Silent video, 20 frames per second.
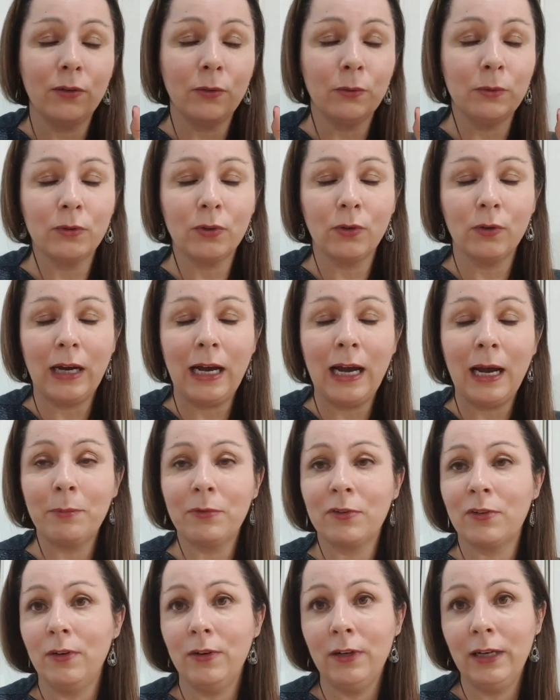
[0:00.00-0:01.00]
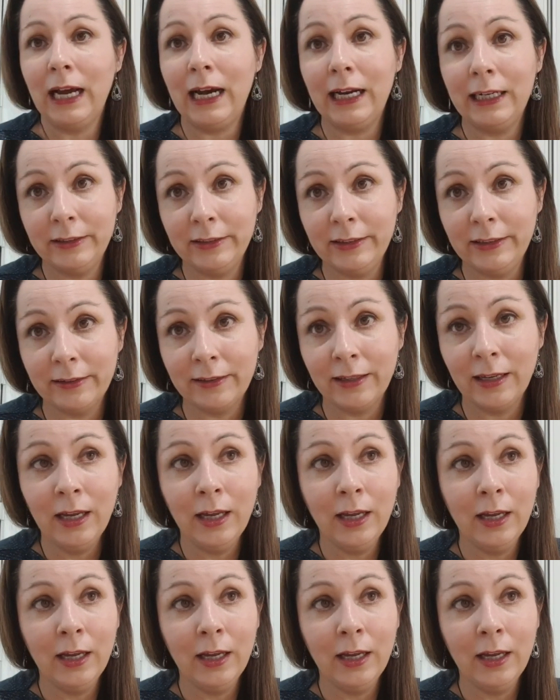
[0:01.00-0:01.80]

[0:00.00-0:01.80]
So it took absolutely ages.